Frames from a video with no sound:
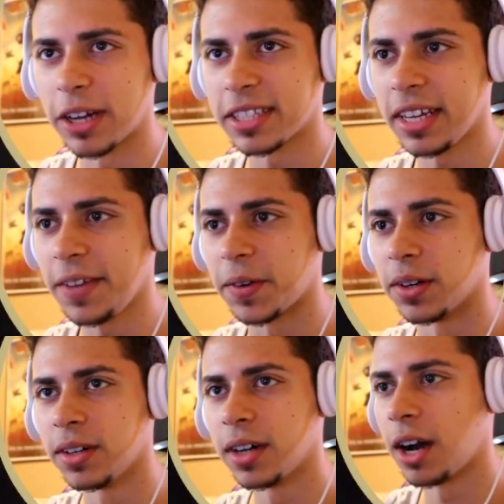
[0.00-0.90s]
Resident Evil.
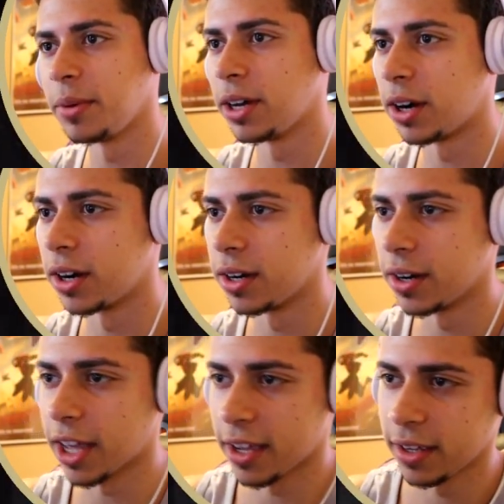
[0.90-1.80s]
Oh, we
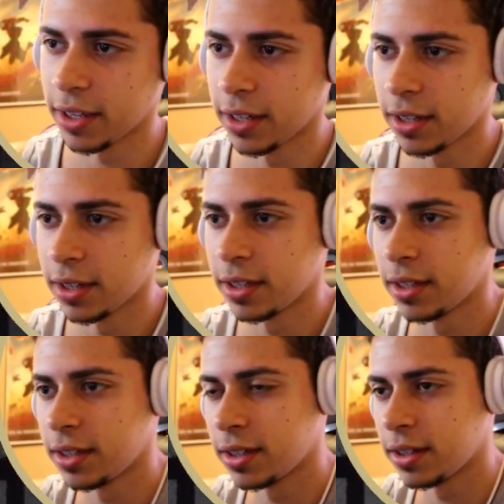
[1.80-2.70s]

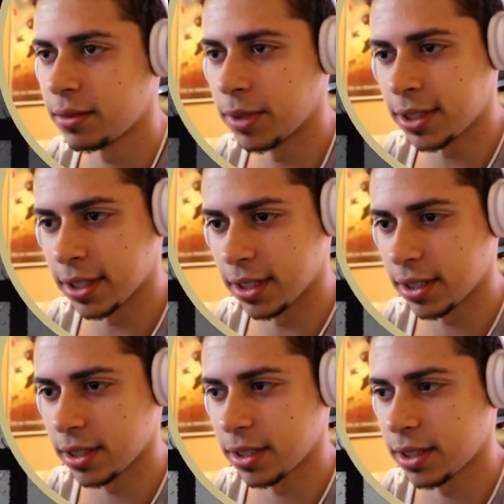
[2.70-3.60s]
are. Okay. What's
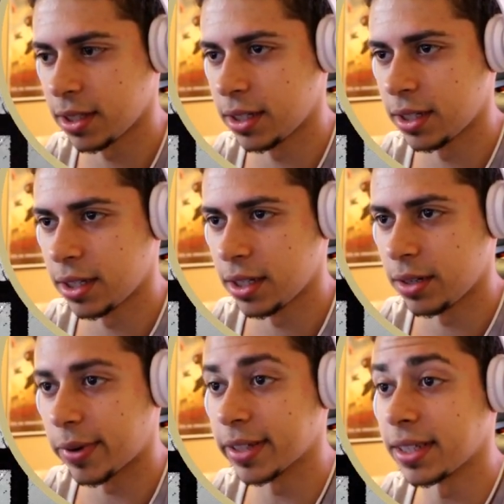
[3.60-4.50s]

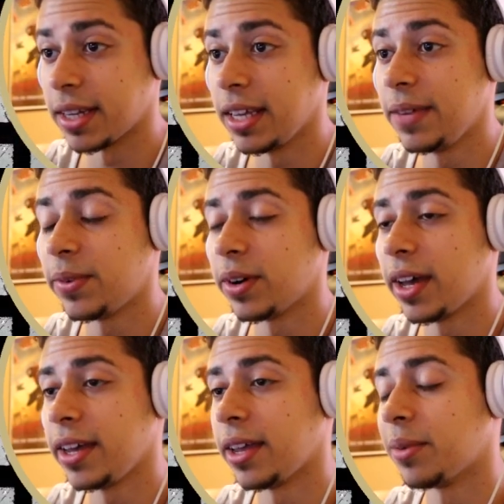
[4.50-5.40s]
this? Resident Evil
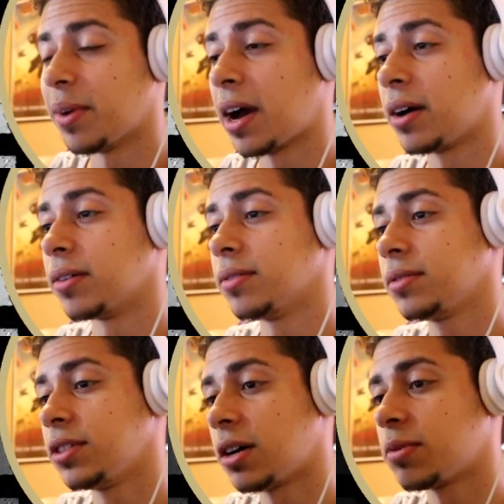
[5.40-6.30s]
8.
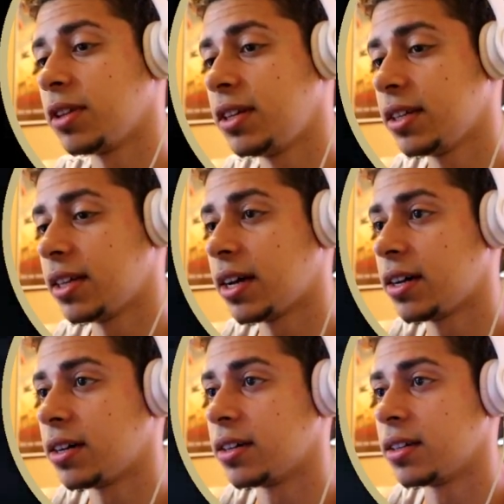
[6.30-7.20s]
Wow. Y'all really did that,
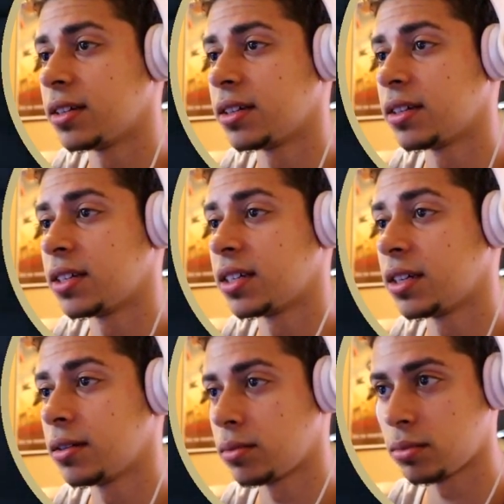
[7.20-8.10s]
huh?
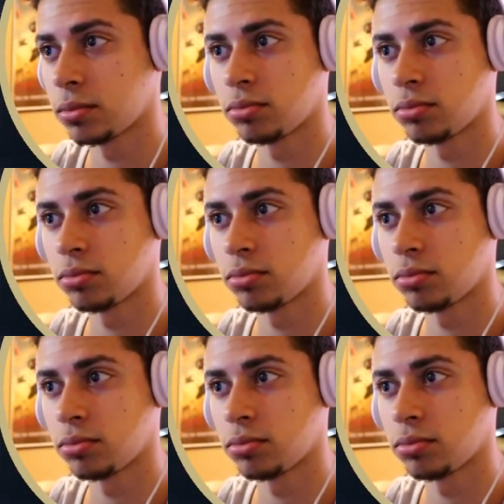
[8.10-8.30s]
Chris?